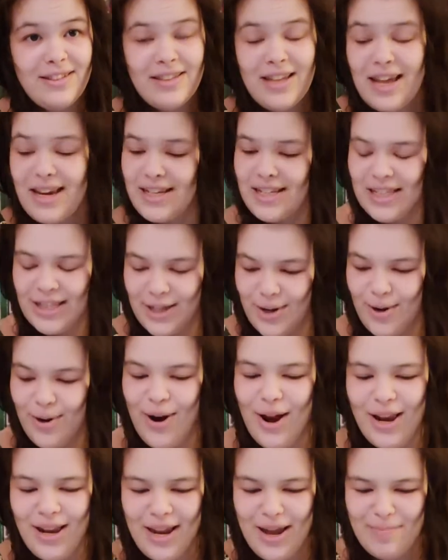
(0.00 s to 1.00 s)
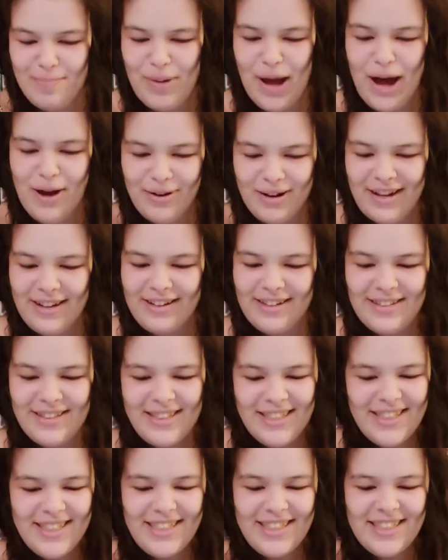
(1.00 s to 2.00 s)
That is literally about it.
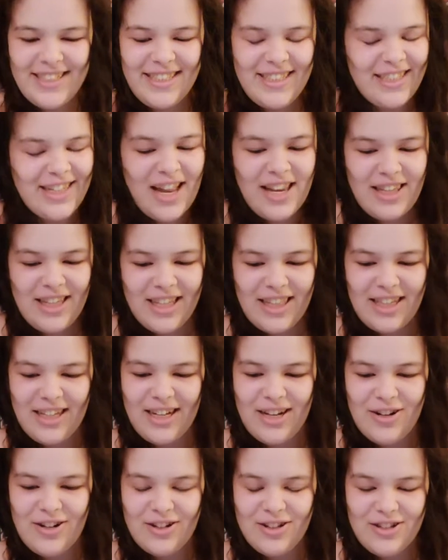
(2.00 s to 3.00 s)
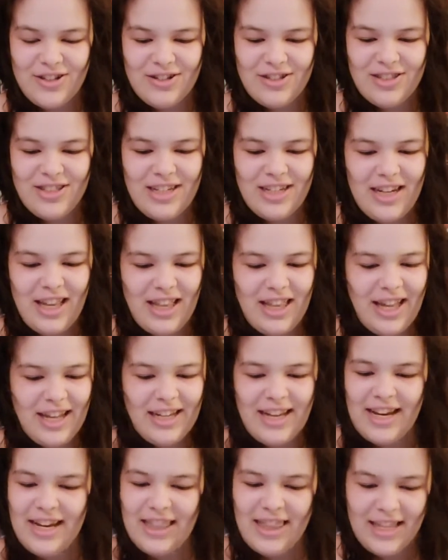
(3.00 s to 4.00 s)
Did not like the characters. Did not
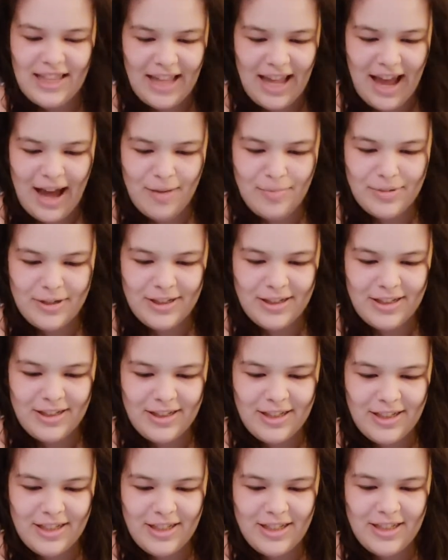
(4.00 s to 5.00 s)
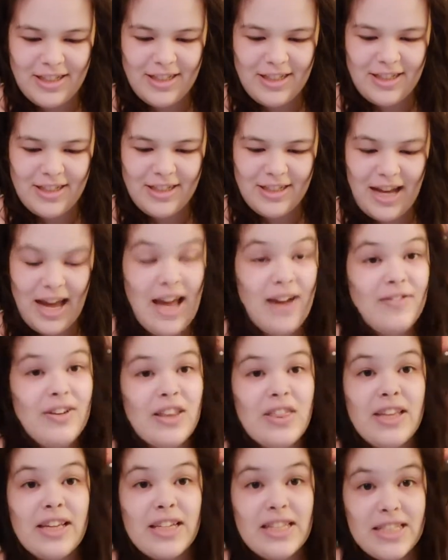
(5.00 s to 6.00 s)
like anything that happened. I have
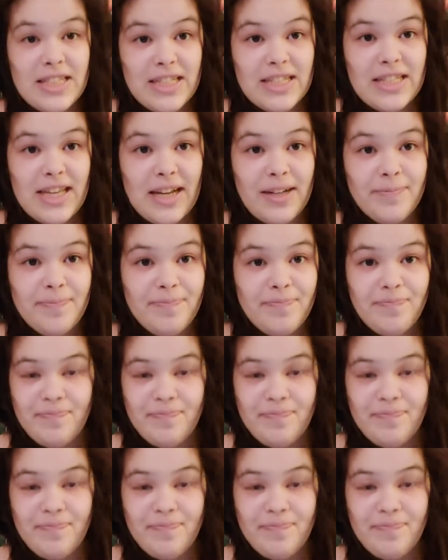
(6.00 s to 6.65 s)
nothing else to say.